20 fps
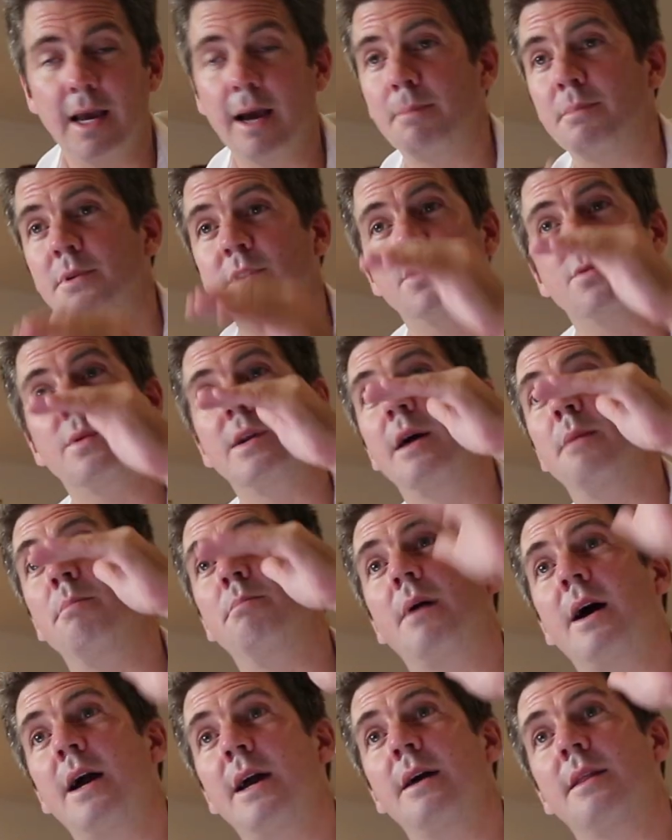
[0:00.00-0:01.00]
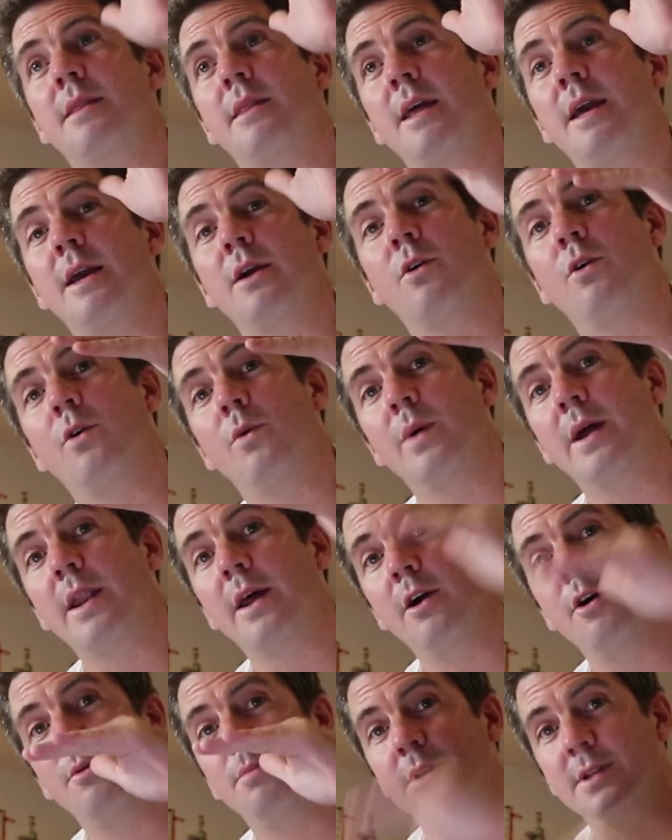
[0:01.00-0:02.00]
It happens when I buy a thing or when
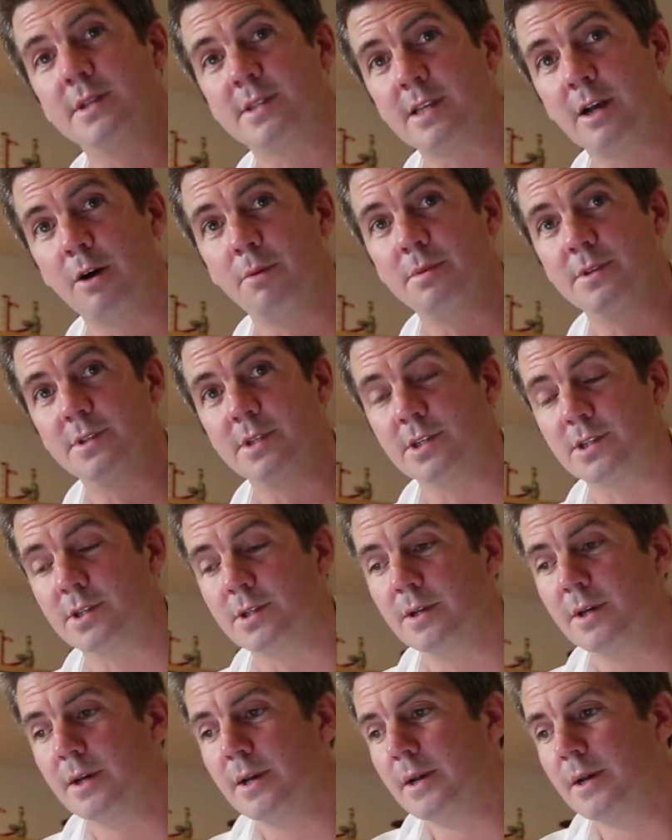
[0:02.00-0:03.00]
I open a sell position.